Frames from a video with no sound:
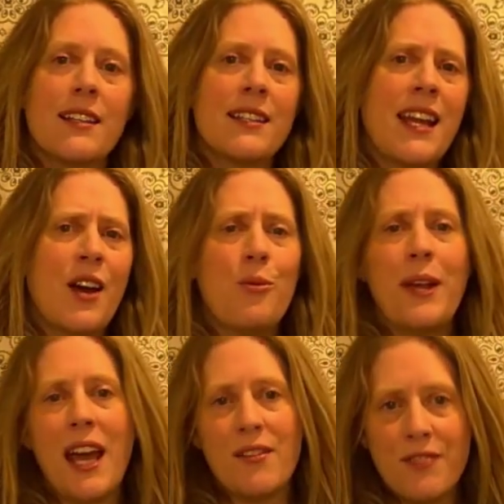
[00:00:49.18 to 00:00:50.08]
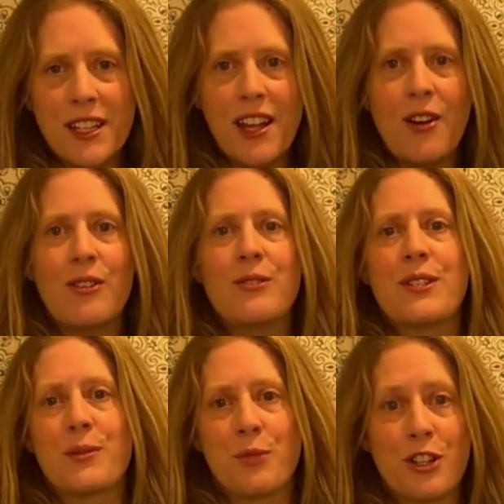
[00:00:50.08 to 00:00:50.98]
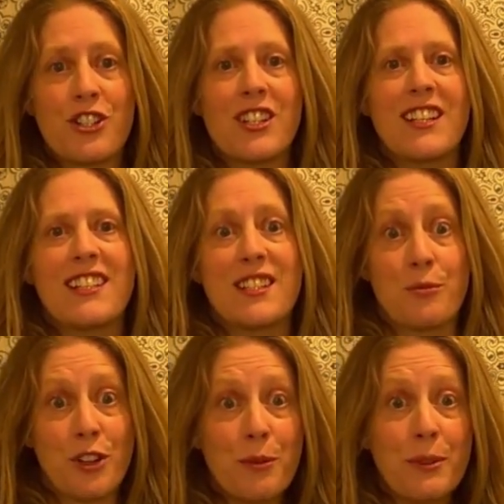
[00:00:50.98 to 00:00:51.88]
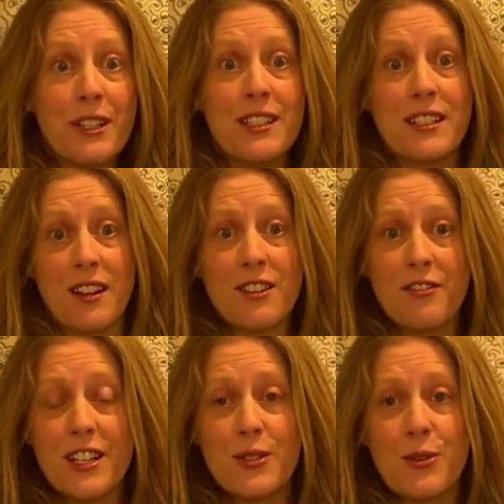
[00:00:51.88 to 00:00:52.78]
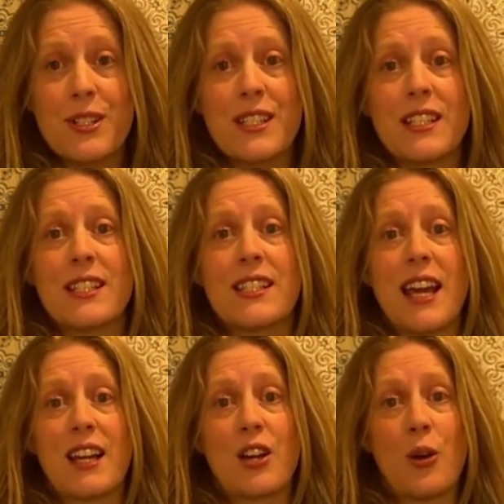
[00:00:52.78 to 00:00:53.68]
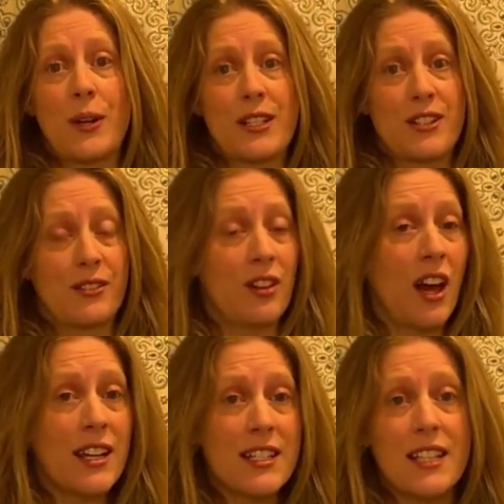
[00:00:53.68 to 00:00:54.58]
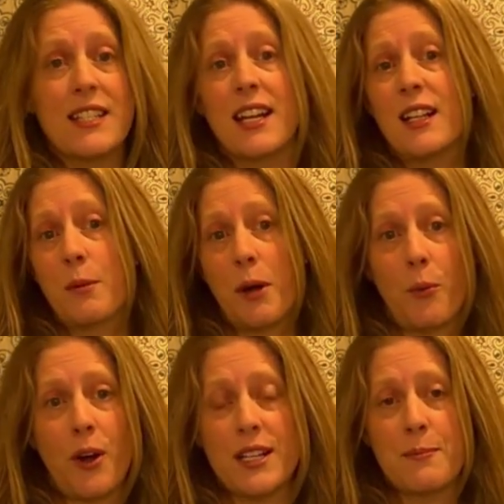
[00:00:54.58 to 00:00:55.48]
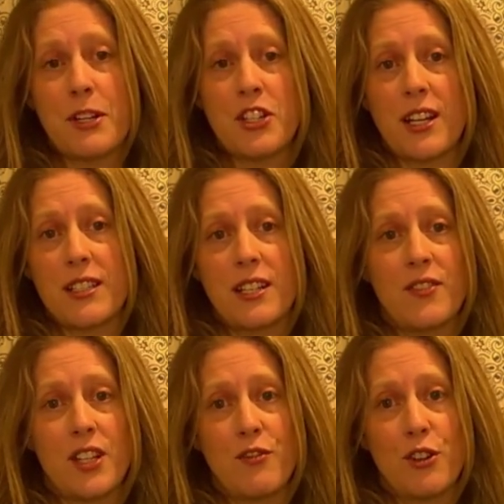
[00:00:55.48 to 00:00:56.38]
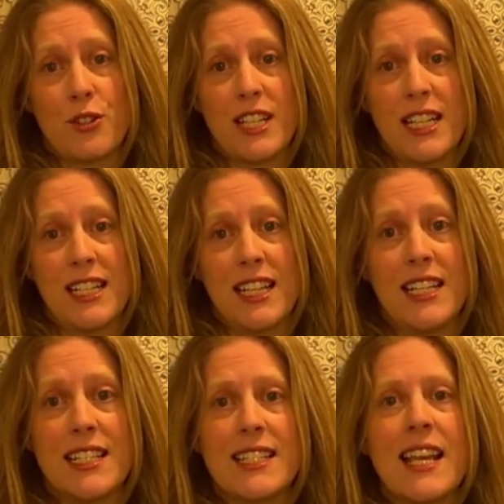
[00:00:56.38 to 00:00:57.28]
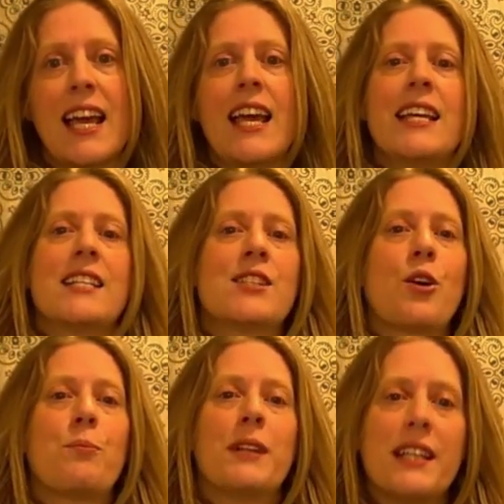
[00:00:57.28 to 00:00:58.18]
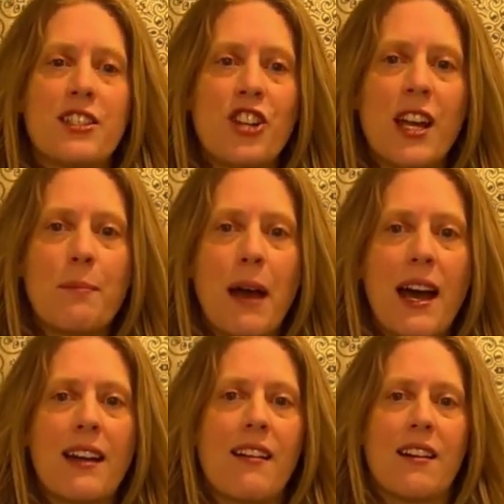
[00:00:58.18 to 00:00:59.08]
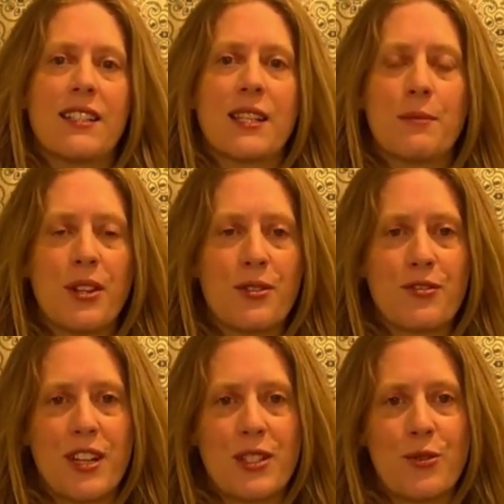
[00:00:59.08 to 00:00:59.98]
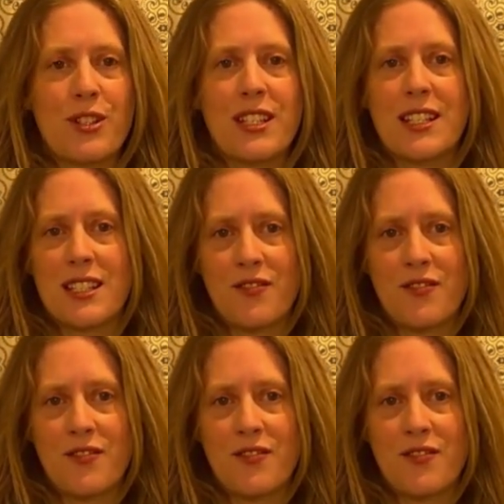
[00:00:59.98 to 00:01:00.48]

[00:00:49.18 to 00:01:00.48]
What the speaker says: Now, we have videos and worksheets and workbooks and other resources that go into a lot of detail about what a speech activity routine is. So please check back on some of those resources and